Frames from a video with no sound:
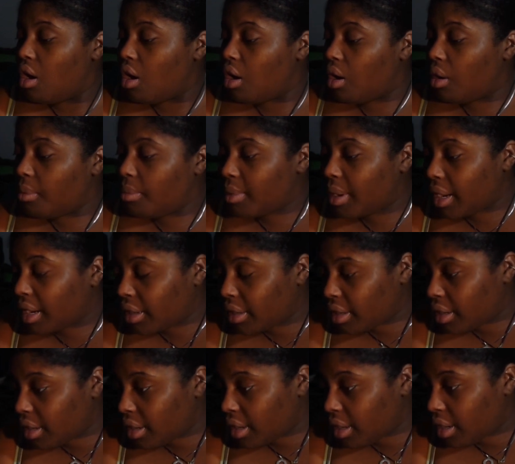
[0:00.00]
Oh my
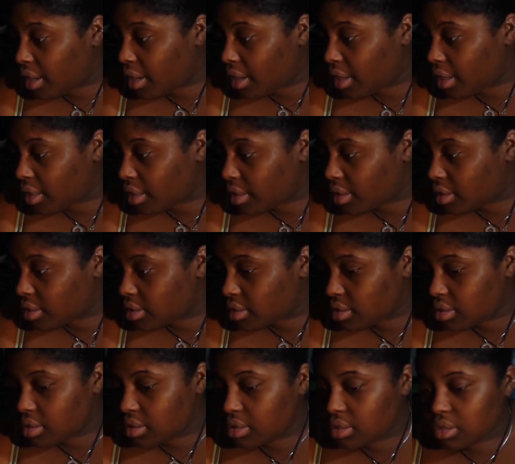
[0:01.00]
gosh.
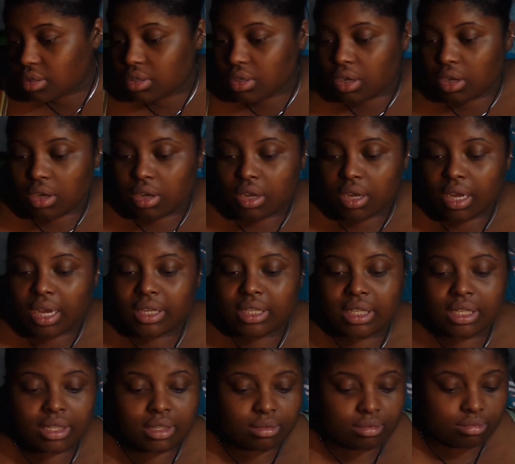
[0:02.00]
Y'all, I
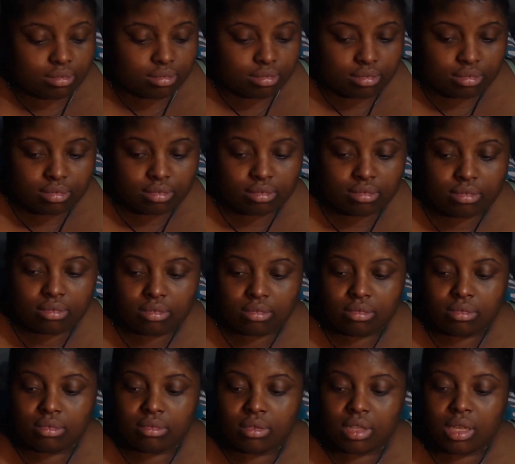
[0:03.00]
need
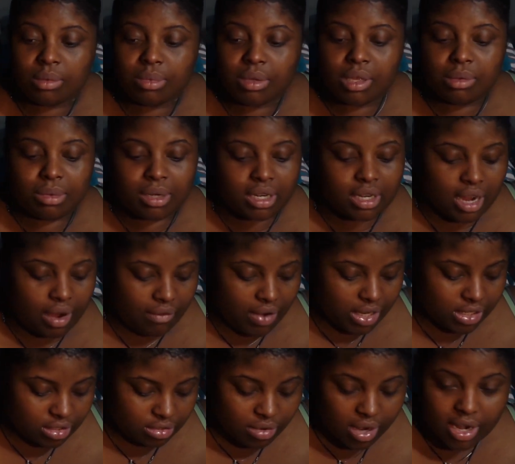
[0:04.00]
mm give me give me the
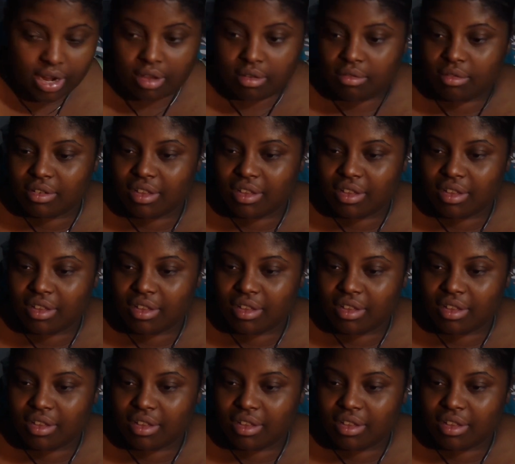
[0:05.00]
directions right now.